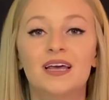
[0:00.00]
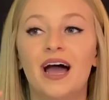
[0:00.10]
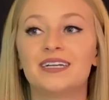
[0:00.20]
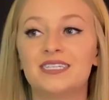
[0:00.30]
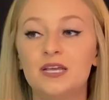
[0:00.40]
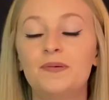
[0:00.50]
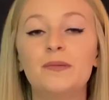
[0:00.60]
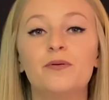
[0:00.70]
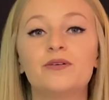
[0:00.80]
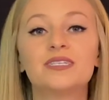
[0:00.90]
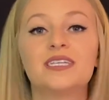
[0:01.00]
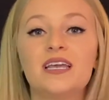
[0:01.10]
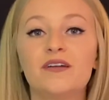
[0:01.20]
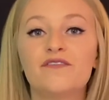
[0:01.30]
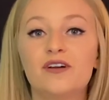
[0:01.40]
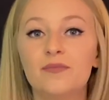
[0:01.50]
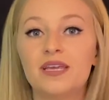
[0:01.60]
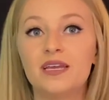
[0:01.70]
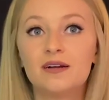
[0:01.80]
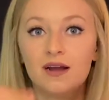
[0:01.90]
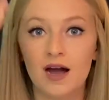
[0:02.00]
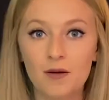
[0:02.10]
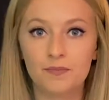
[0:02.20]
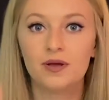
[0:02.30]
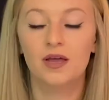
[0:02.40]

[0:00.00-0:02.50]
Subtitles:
I see people singing from here up,